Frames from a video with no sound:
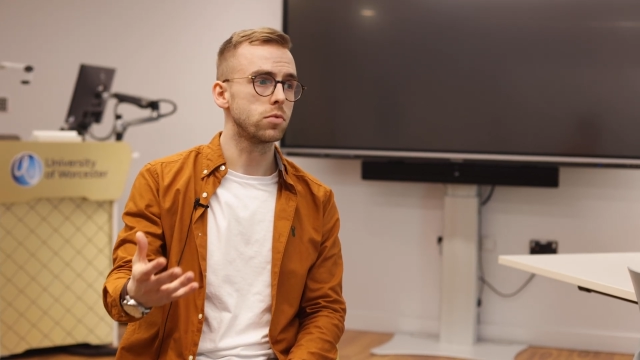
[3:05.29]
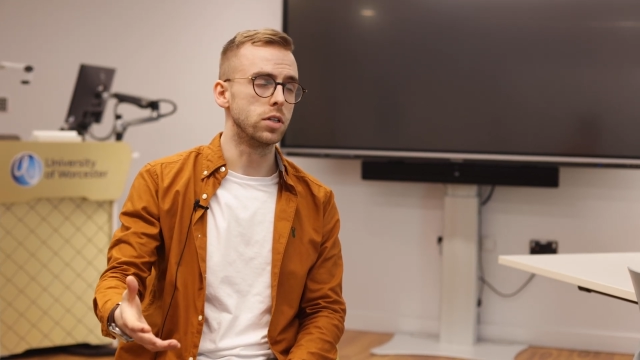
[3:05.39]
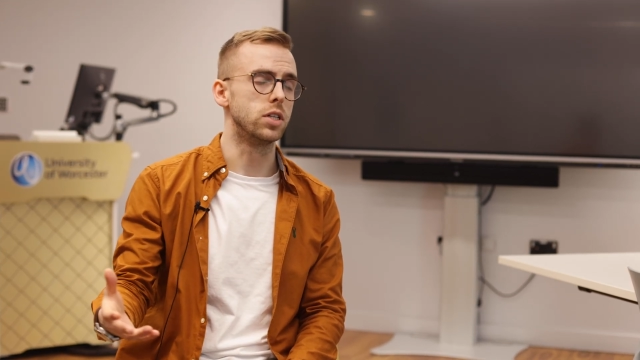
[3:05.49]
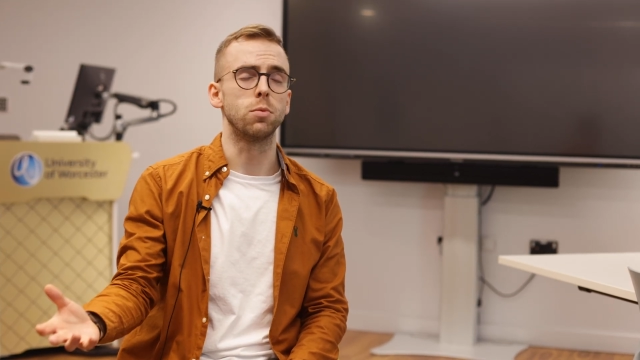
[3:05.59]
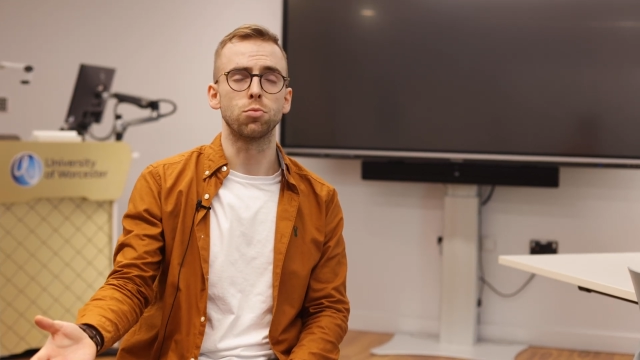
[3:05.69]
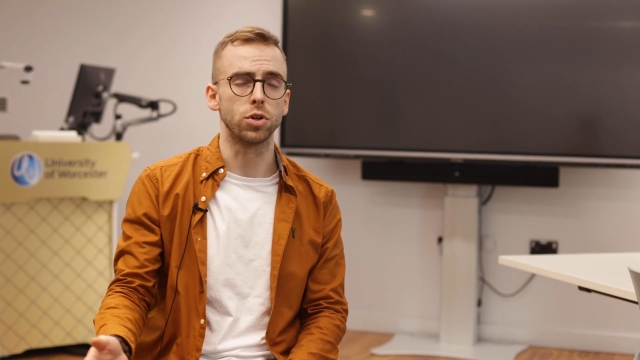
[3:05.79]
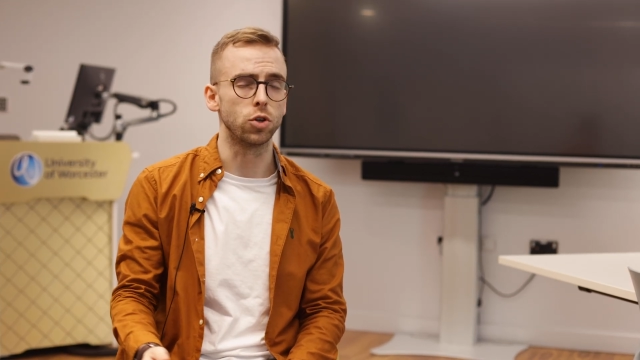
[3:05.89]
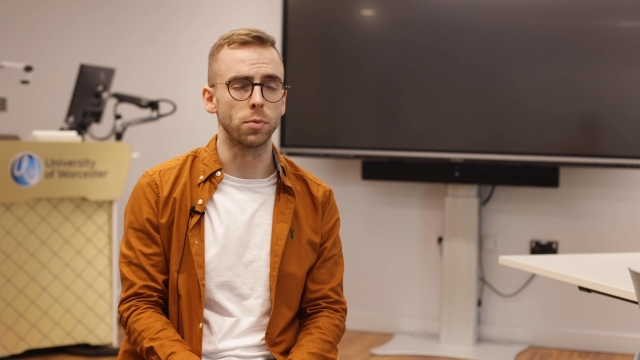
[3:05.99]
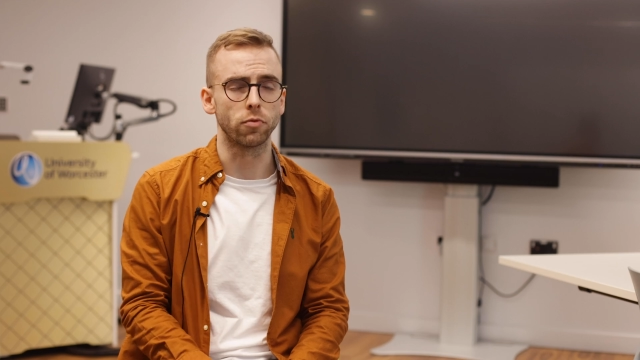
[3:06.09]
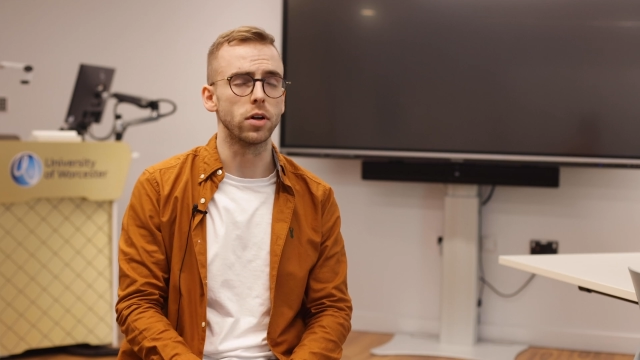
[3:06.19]
contemporary
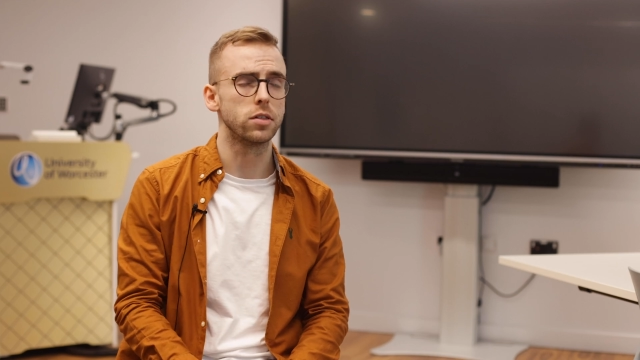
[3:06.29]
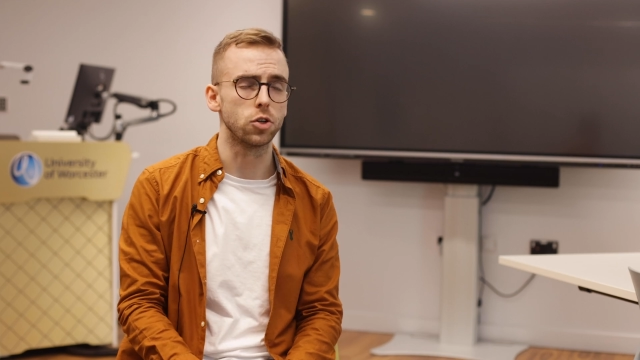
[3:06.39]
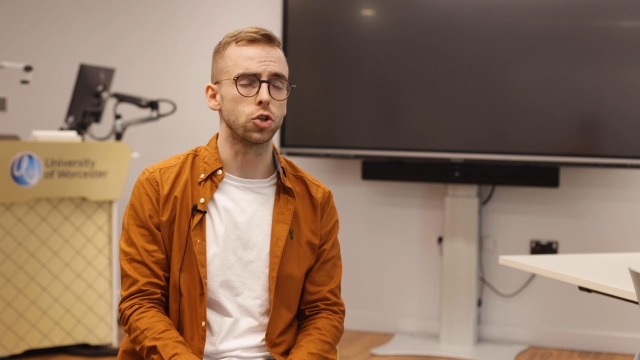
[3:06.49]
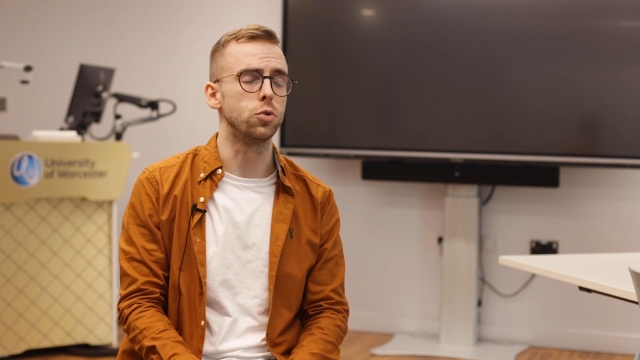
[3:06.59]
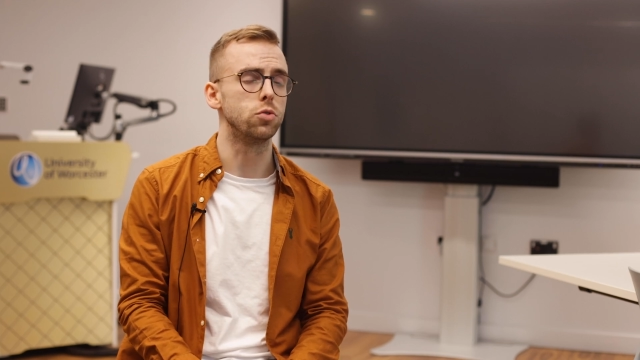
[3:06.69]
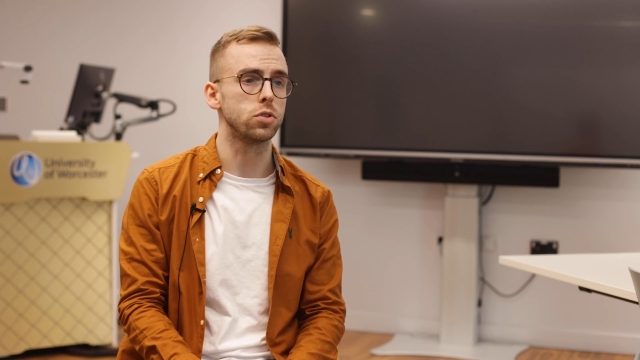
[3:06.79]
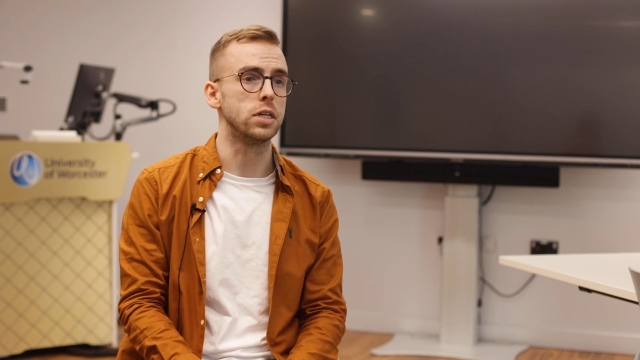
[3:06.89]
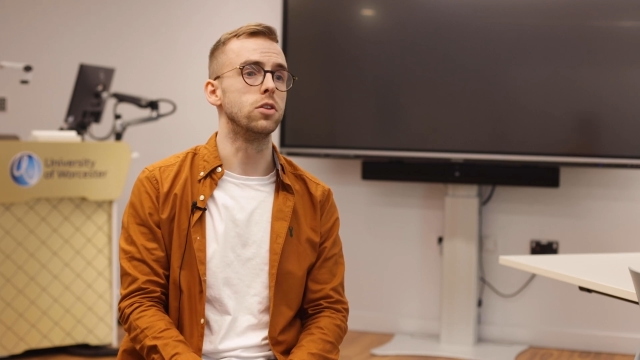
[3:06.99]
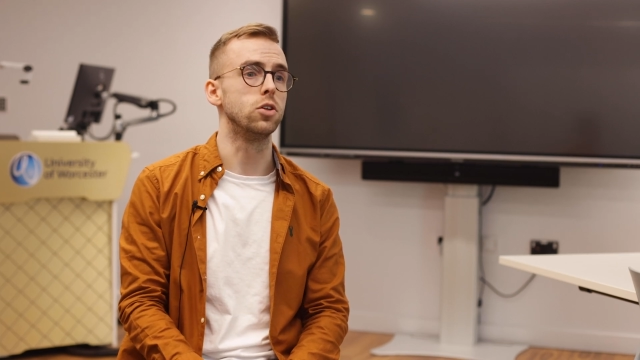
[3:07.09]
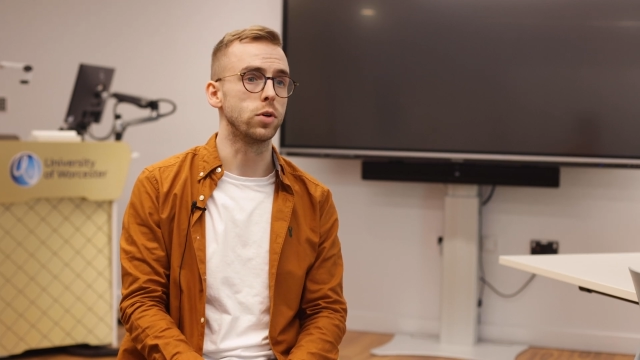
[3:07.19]
human rights issues
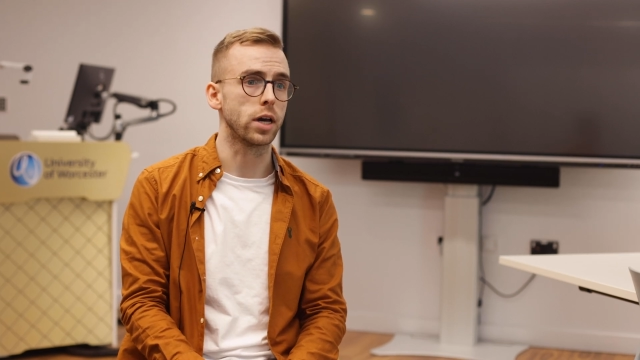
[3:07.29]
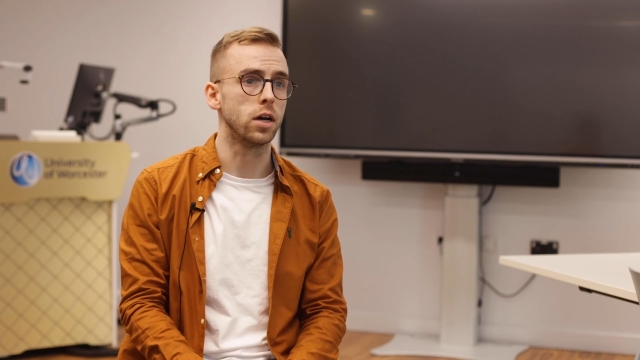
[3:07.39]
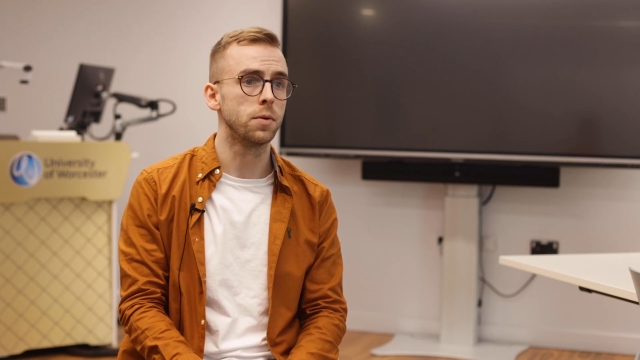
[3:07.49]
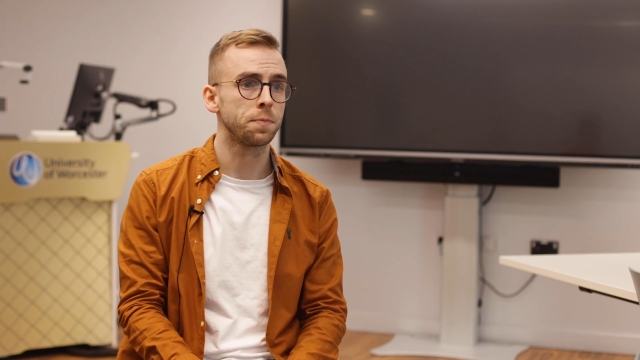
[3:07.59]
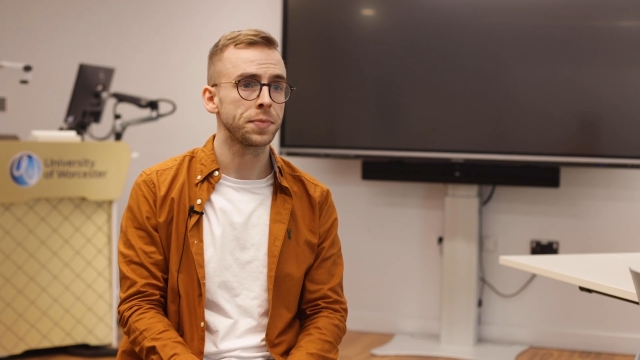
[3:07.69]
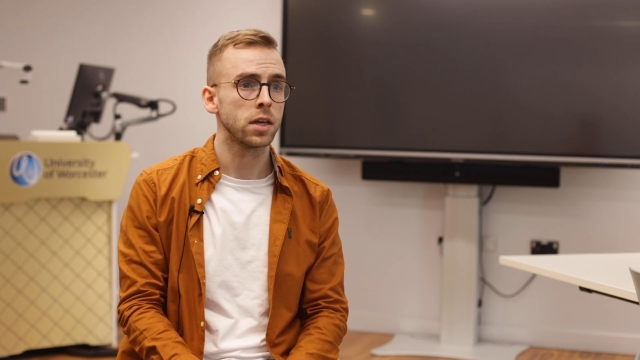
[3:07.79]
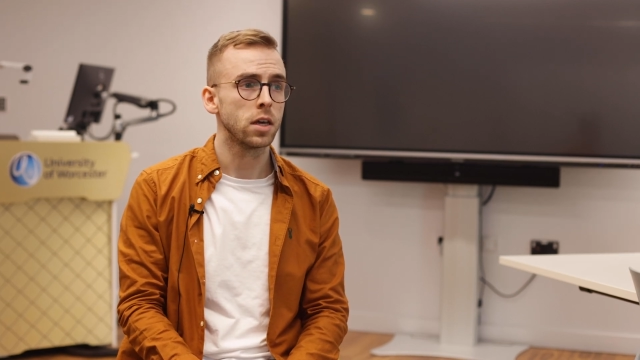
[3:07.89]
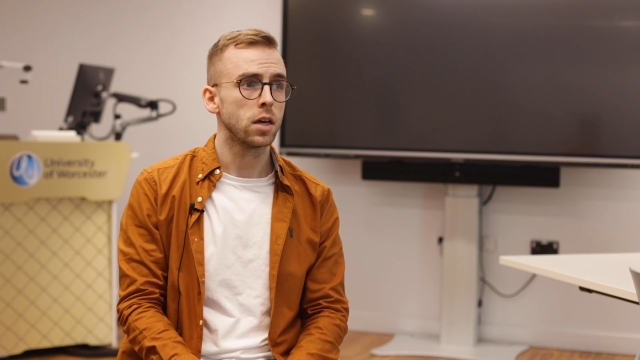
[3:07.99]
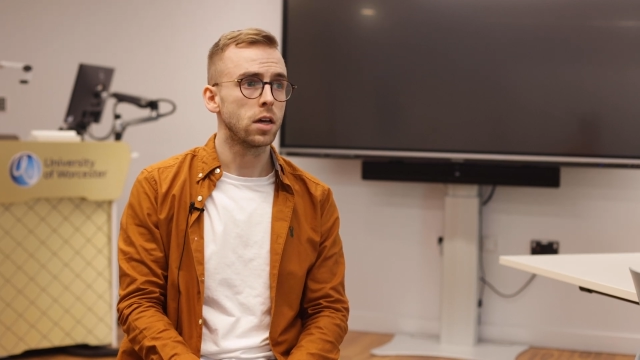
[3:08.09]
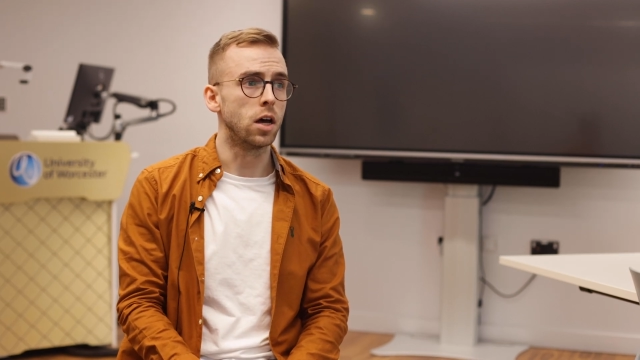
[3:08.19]
in the UK.
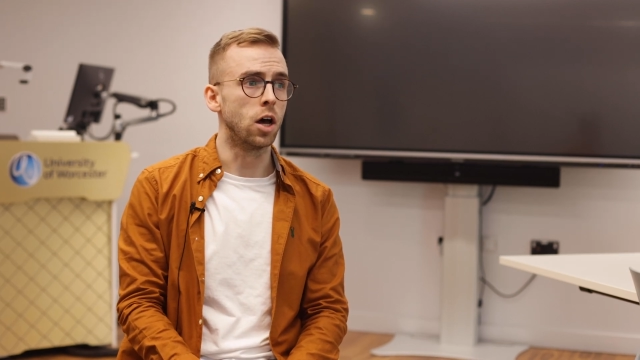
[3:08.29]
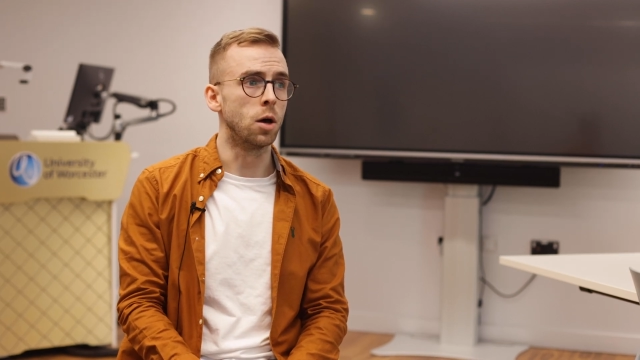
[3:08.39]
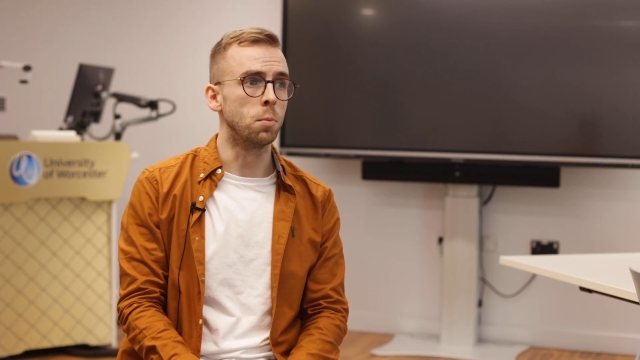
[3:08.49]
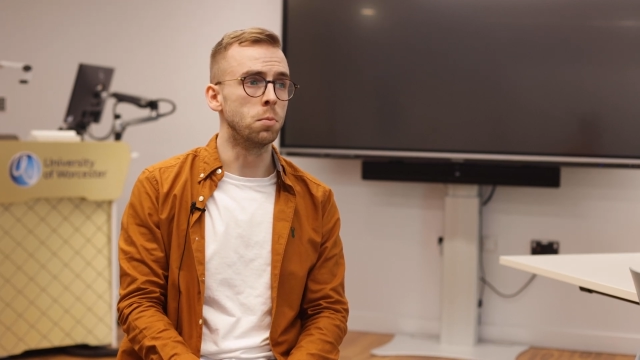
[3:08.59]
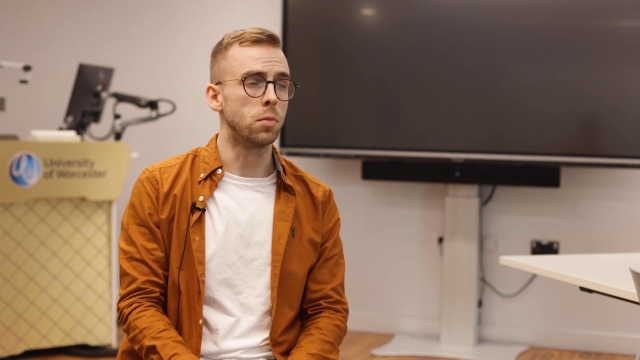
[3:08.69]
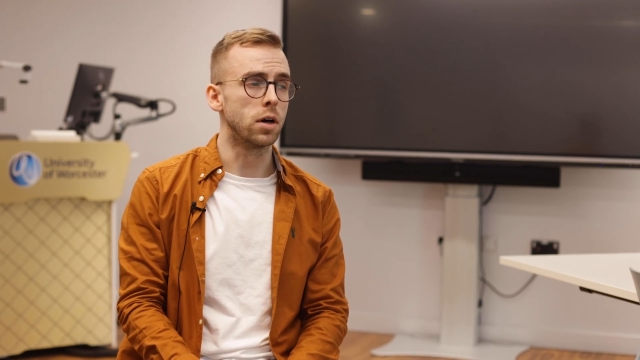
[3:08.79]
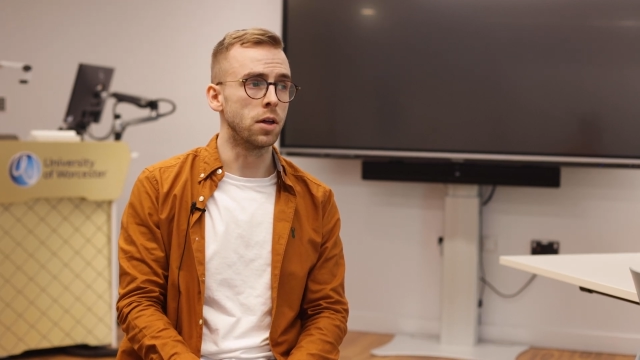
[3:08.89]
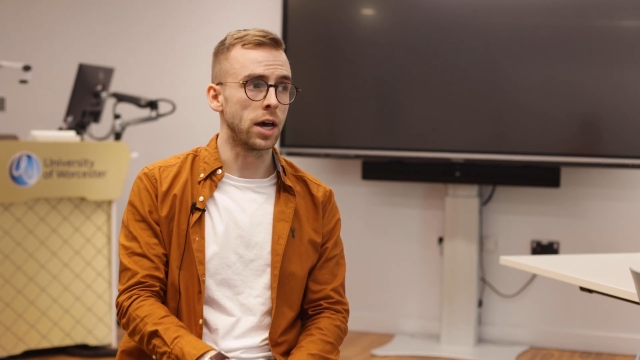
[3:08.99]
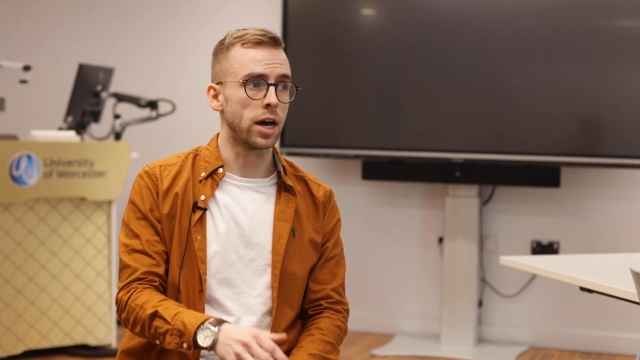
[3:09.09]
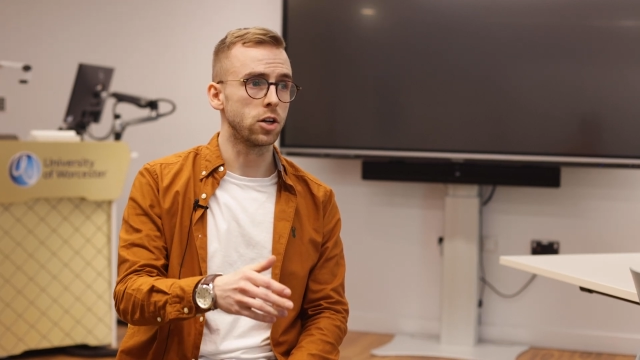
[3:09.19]

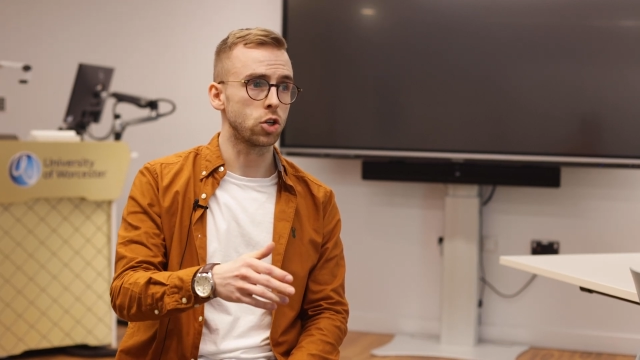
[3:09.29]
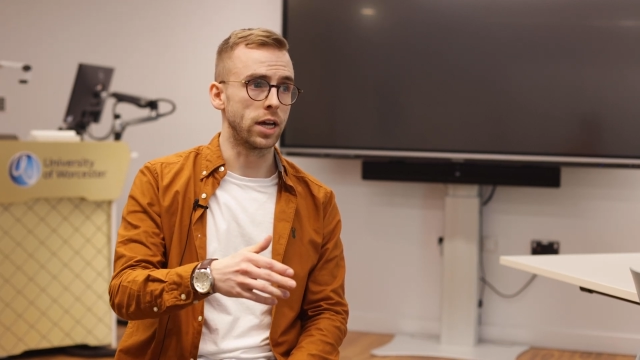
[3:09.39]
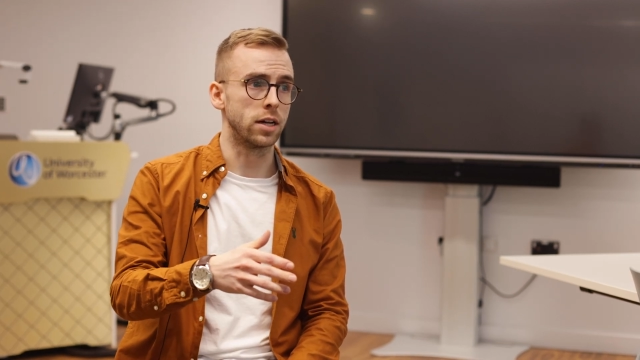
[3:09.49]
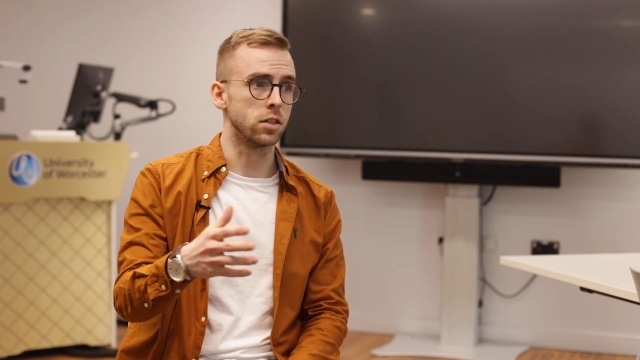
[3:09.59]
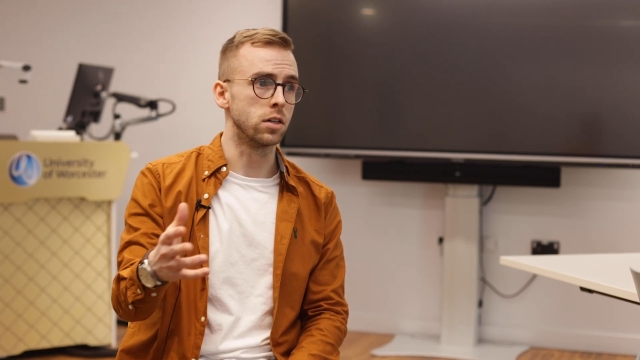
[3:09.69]
And that actually